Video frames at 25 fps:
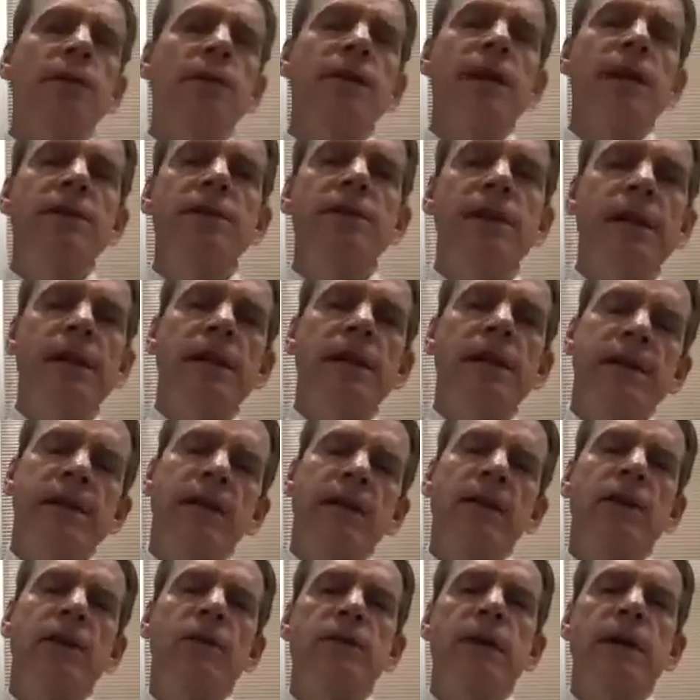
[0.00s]
silico
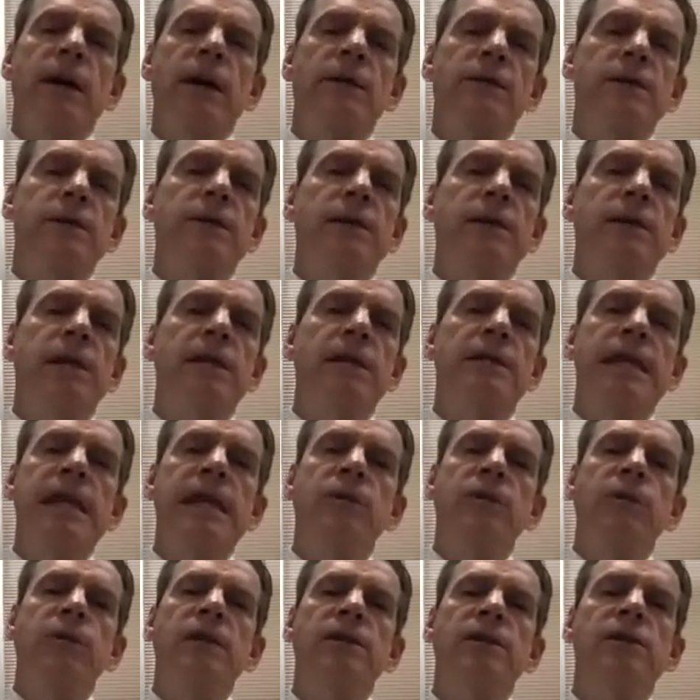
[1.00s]
does is it
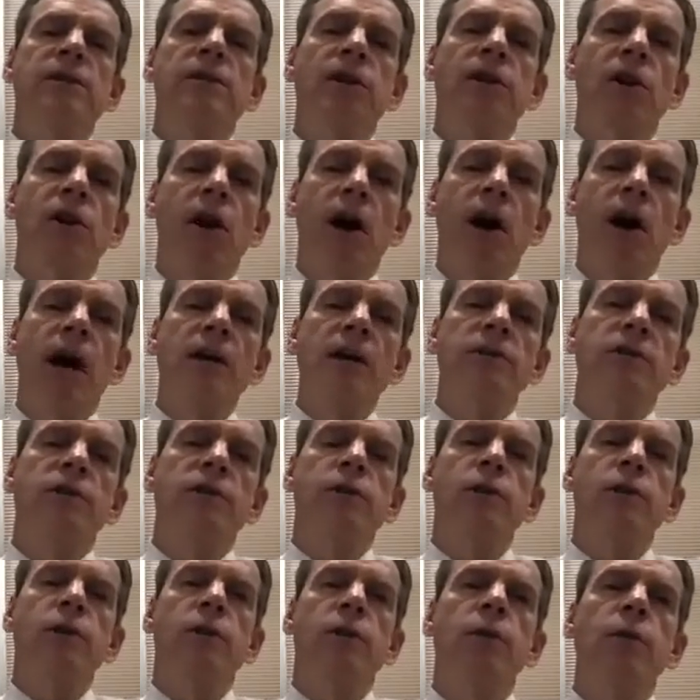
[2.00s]
decreases the cost
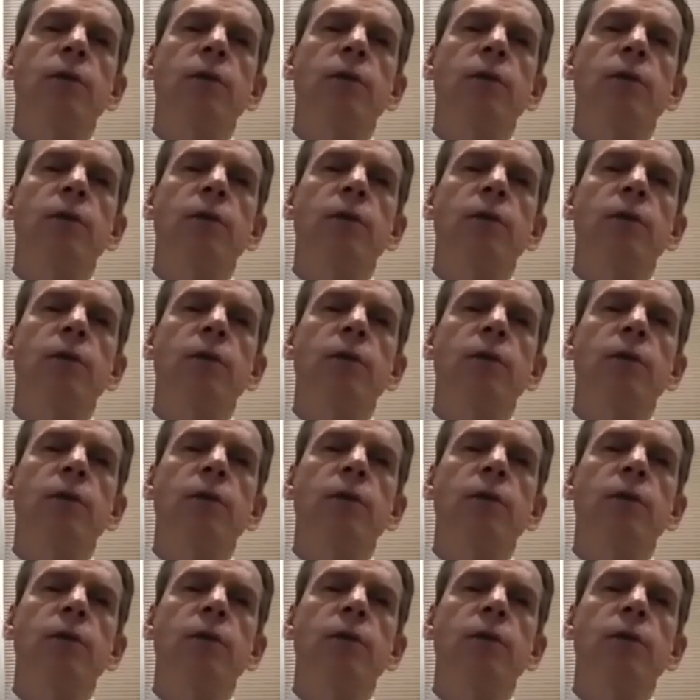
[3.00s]
to